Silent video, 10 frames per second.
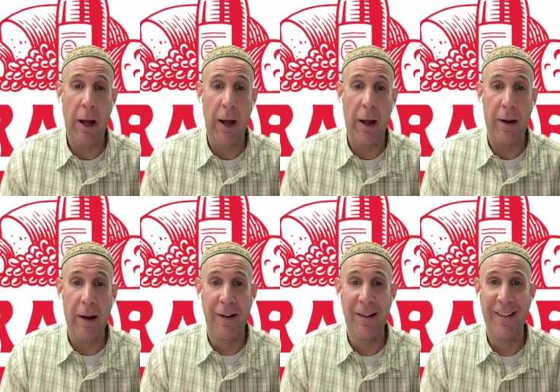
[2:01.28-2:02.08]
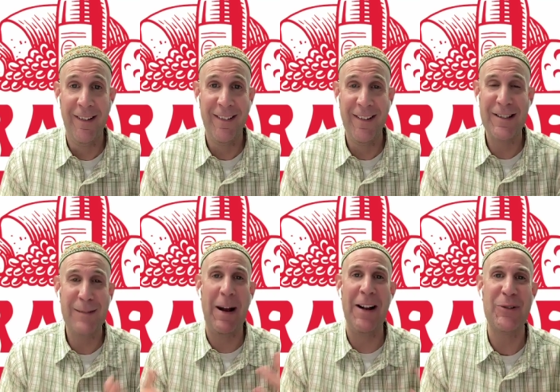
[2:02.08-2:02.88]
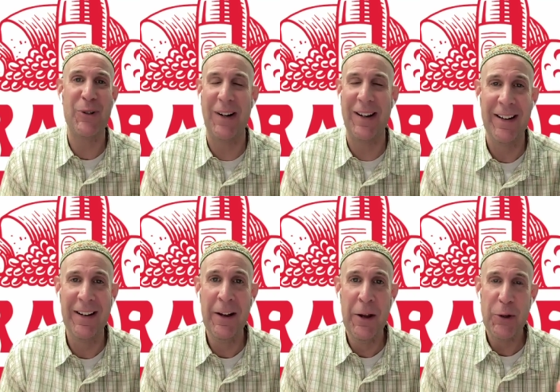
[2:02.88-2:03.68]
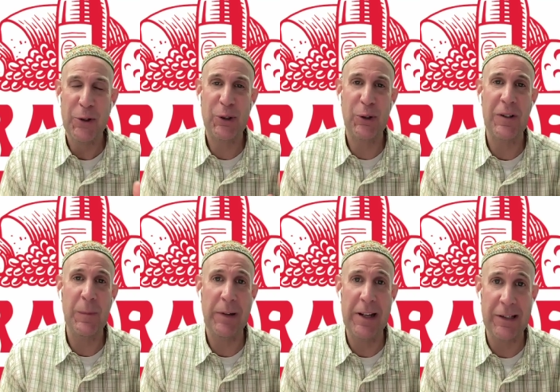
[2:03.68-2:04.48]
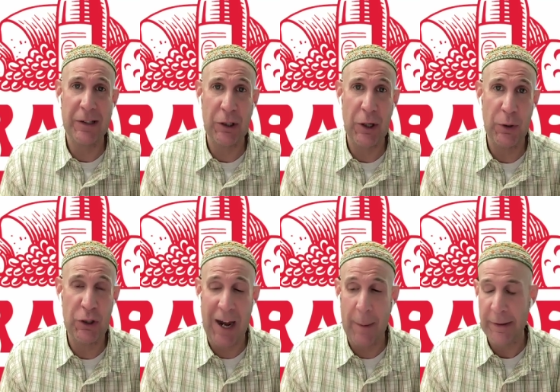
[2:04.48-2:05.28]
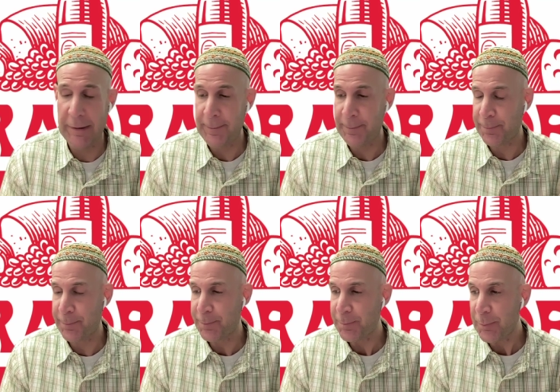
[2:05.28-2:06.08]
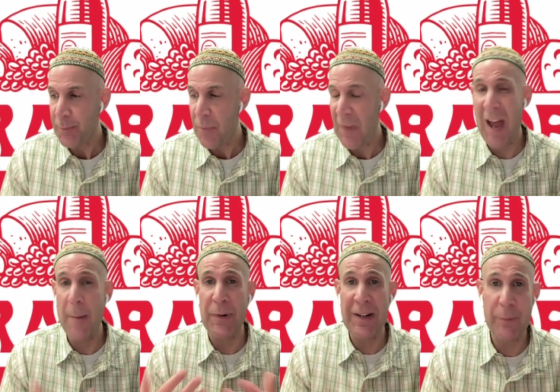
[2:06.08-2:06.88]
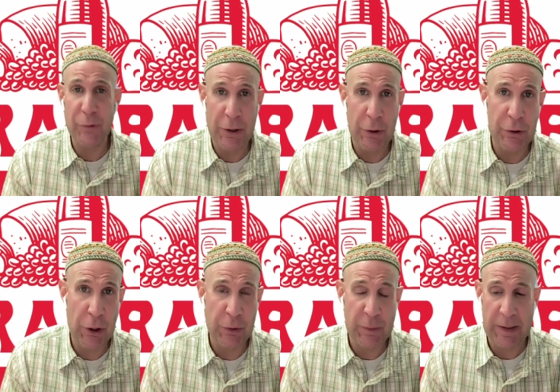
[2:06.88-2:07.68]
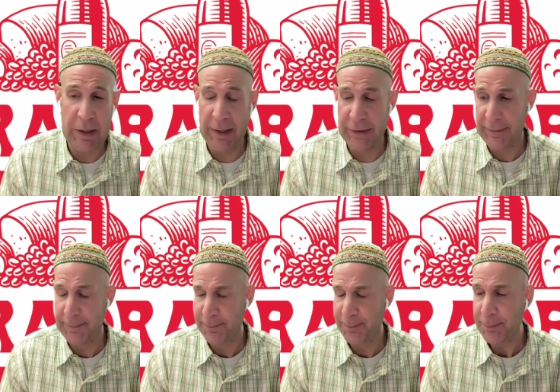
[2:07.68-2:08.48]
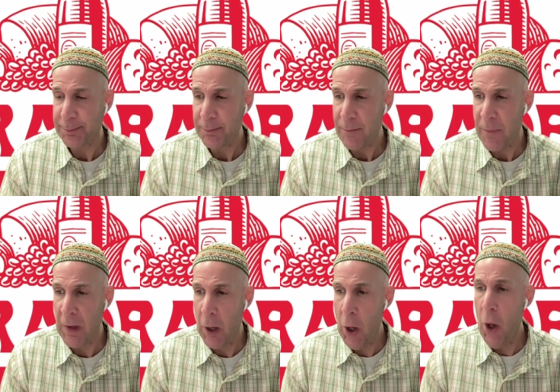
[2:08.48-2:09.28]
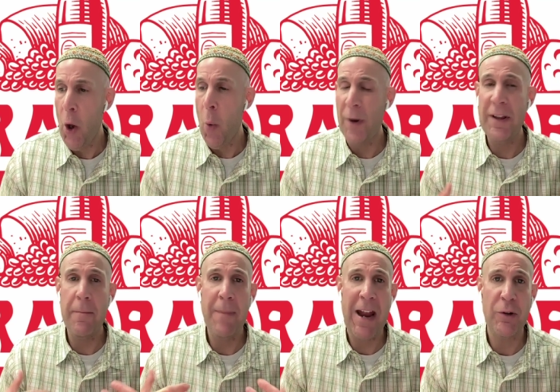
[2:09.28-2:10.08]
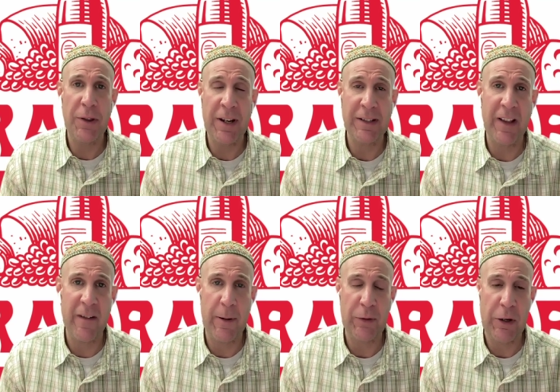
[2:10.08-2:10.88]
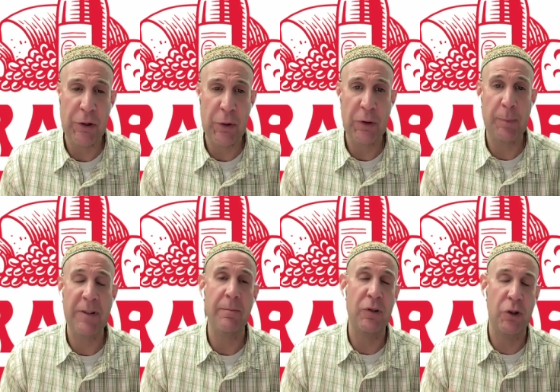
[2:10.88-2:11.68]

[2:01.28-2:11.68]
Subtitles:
sponsoring certain places to go shop. I bring up Trader Joe's because one of the major things I love about Trader Joe's,